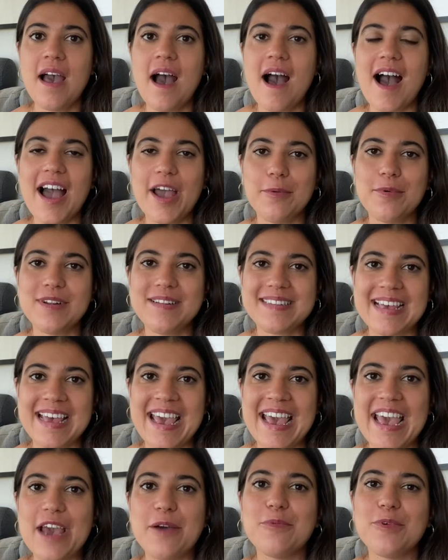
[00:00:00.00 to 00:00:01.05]
I want to
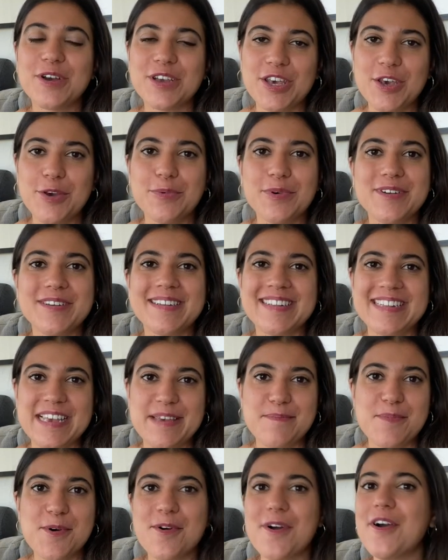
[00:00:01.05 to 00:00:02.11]
hear what you want to see
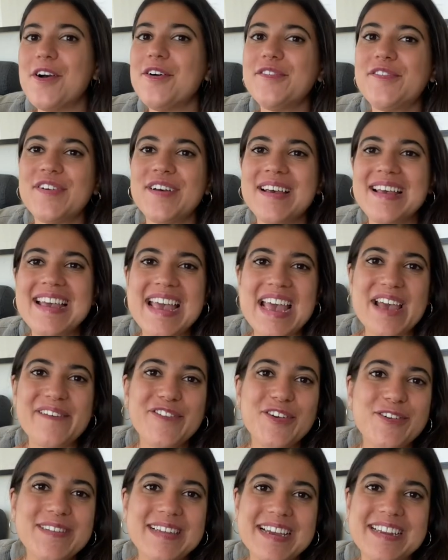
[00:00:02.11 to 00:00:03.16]
more of. If
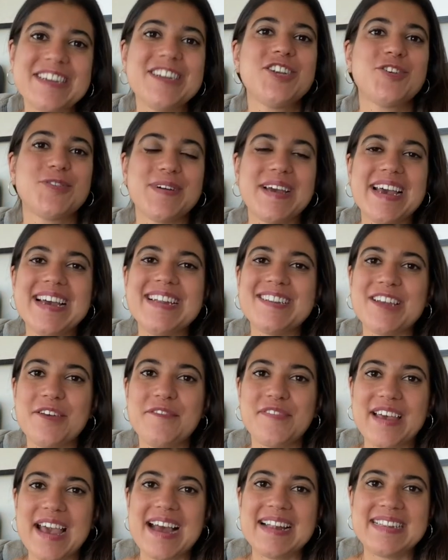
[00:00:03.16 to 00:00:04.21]
you did enjoy it, don't
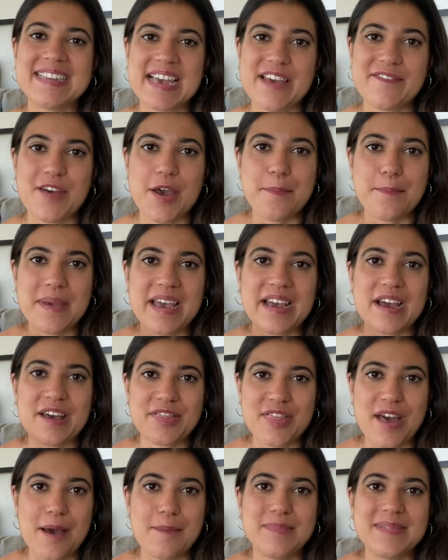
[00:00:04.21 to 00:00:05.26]
forget to give it a big
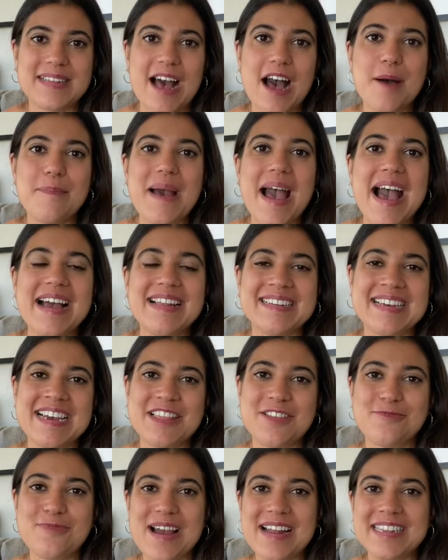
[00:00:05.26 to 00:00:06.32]
thumbs up and hit
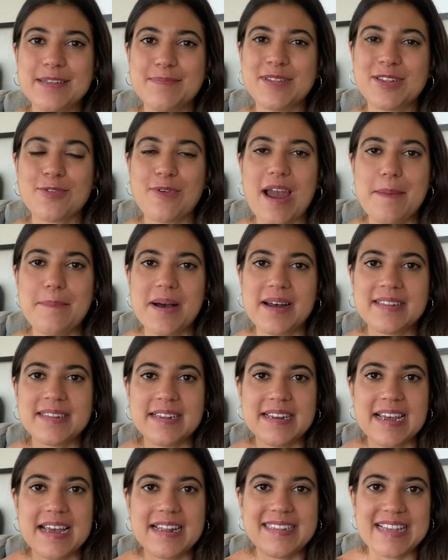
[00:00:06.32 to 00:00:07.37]
the red subscribe button
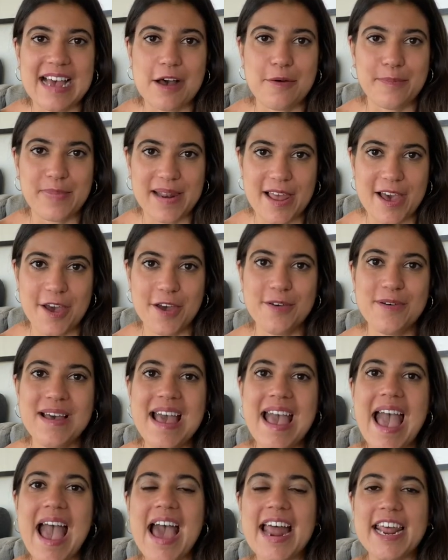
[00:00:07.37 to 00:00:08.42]
down below.
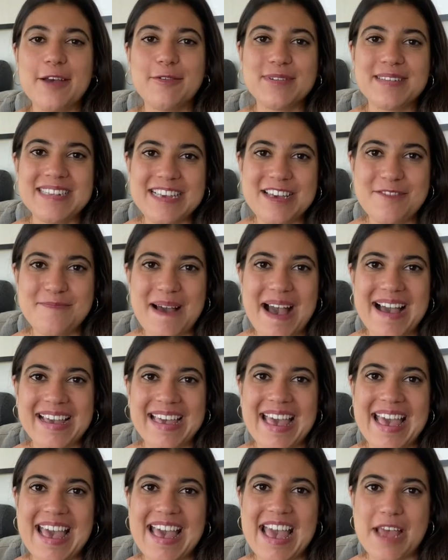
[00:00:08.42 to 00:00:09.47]
And I will see you back
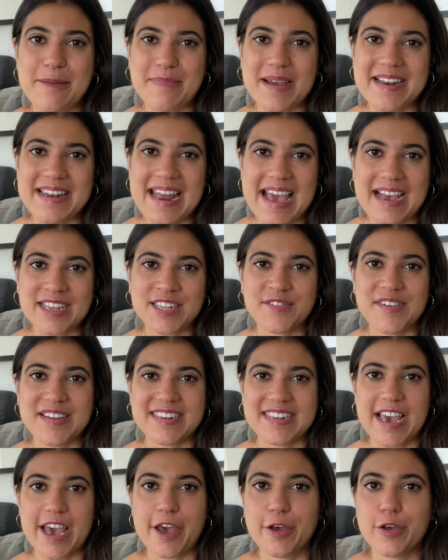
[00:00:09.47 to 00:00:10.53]
here in my next
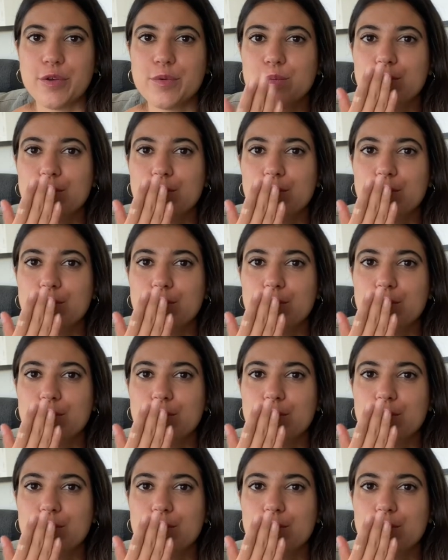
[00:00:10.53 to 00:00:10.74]
video.